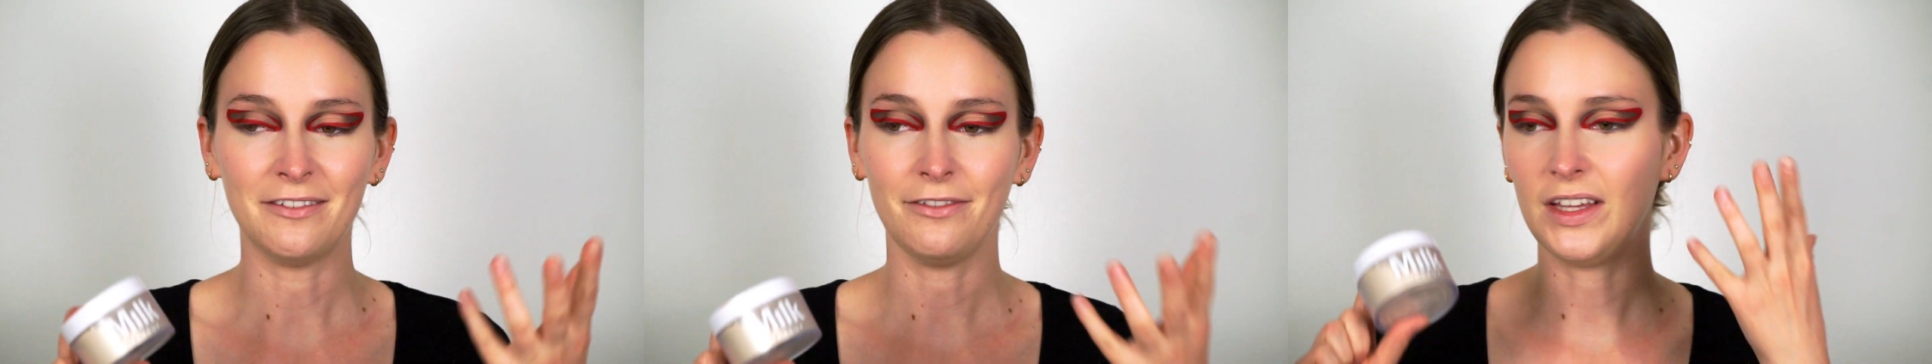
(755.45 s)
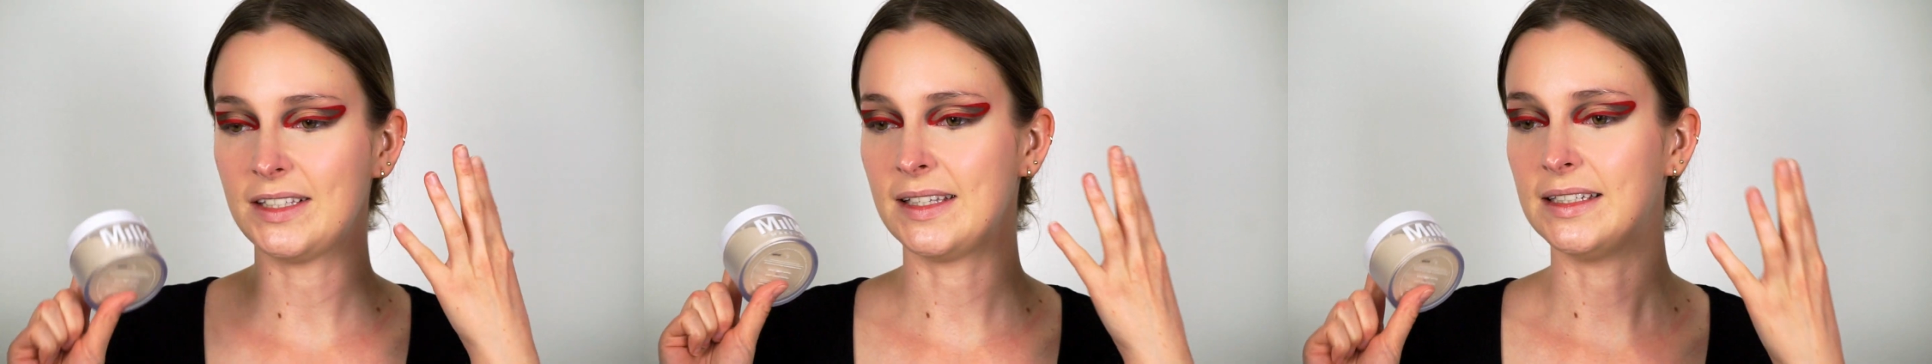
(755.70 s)

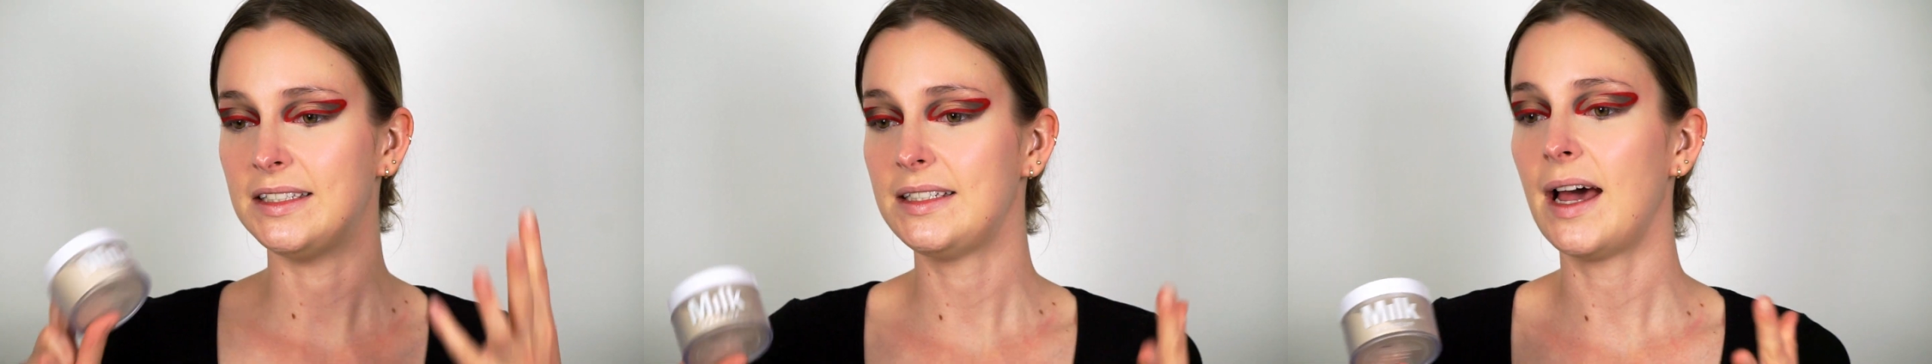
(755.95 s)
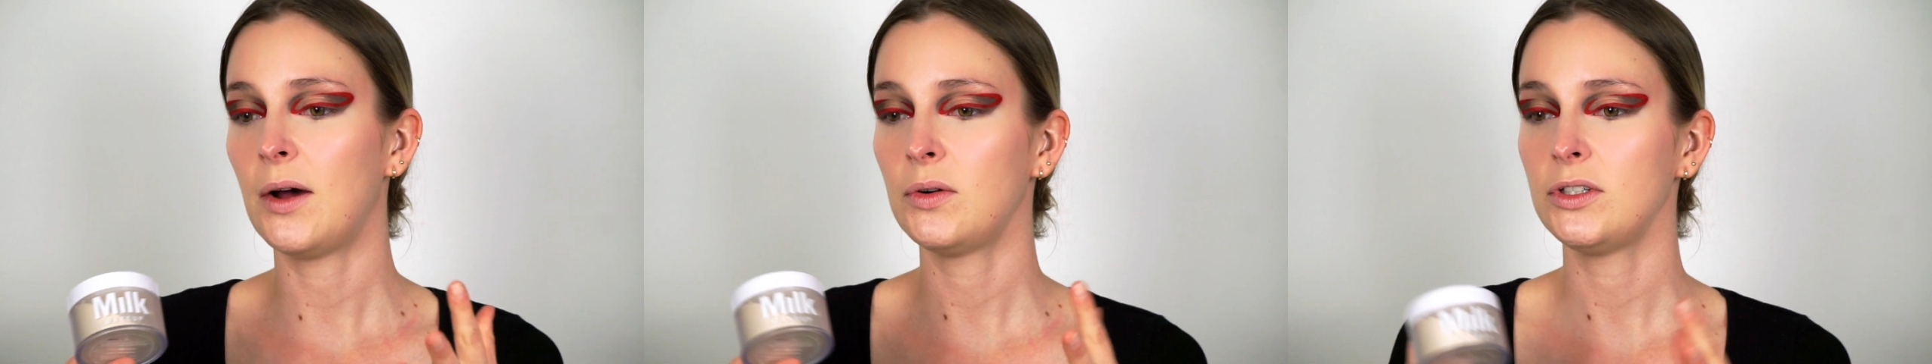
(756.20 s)
face
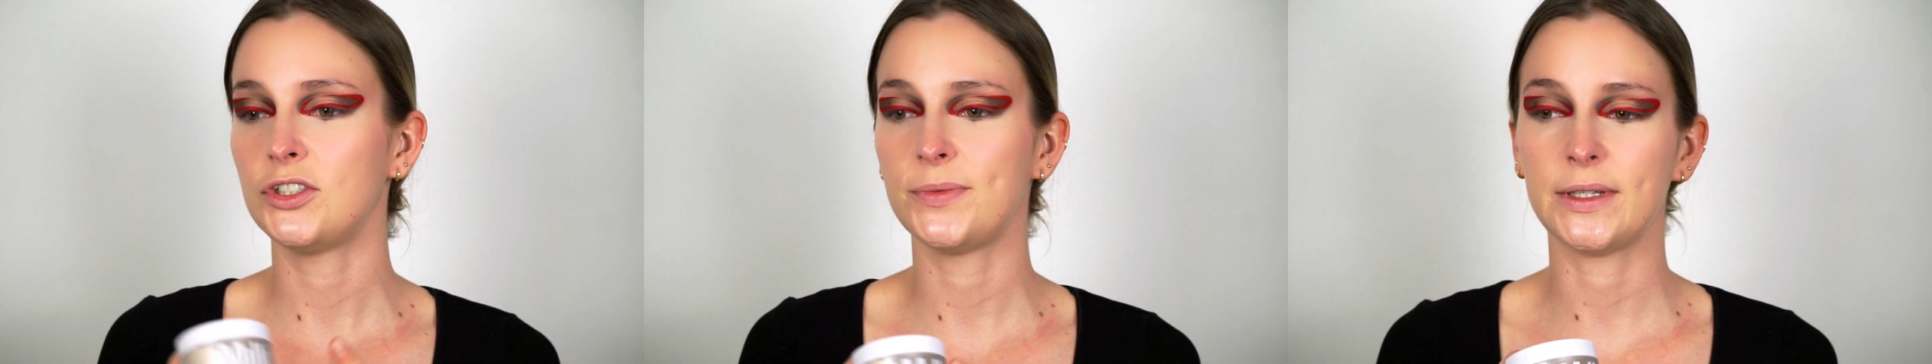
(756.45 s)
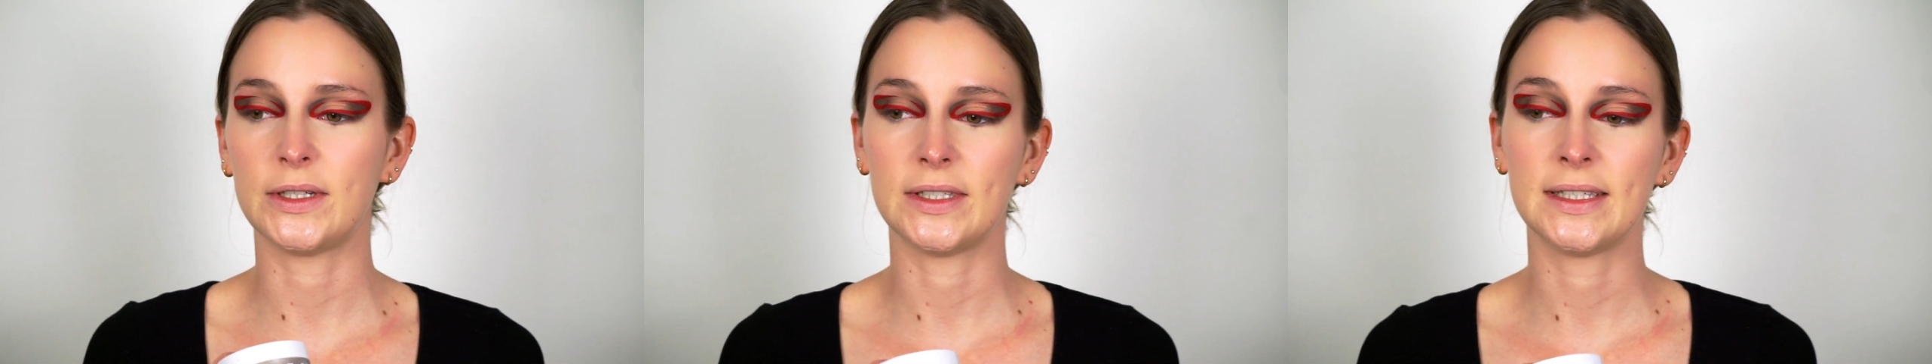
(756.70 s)
down, just
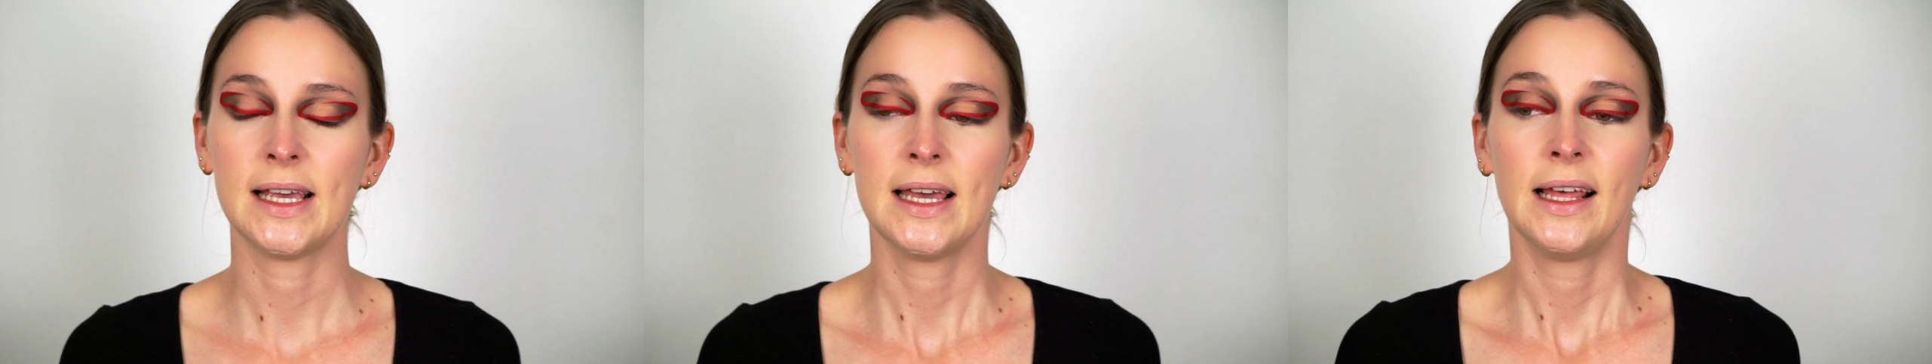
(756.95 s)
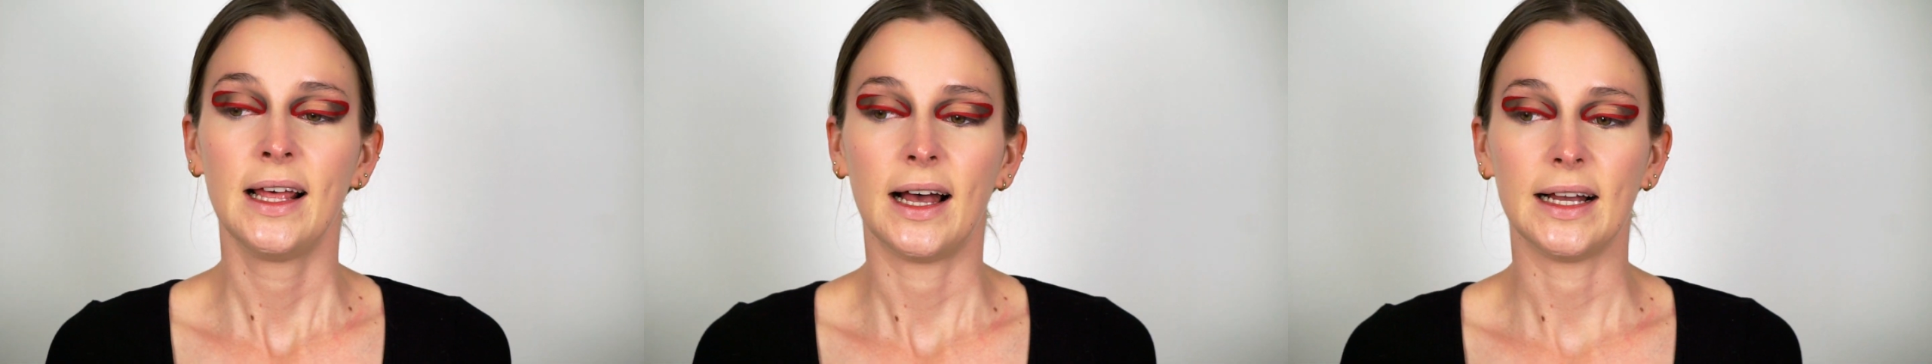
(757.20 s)
because
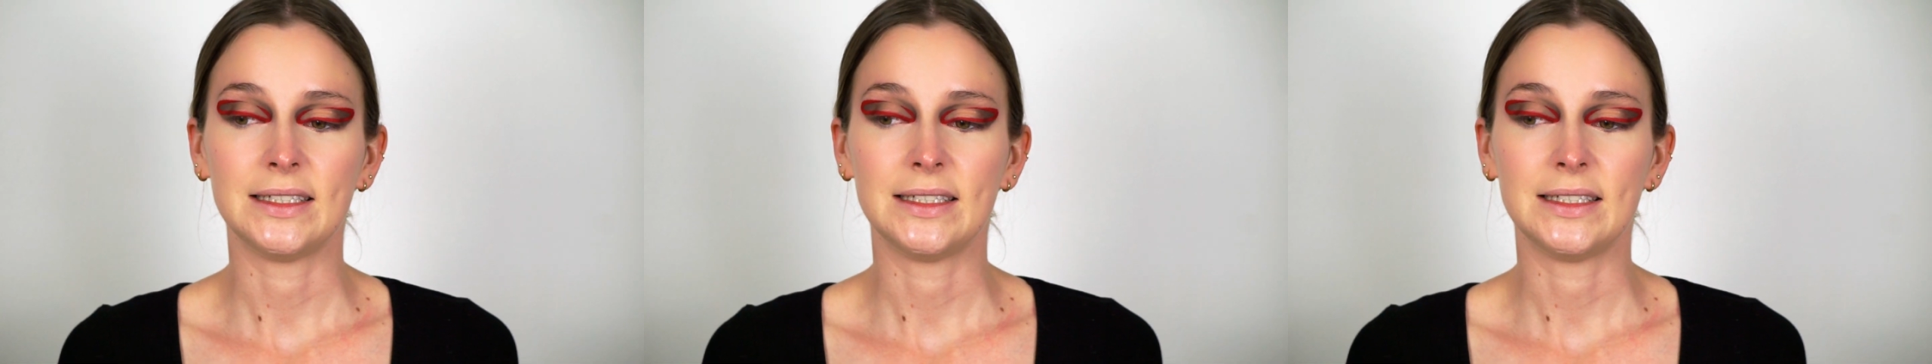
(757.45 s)
I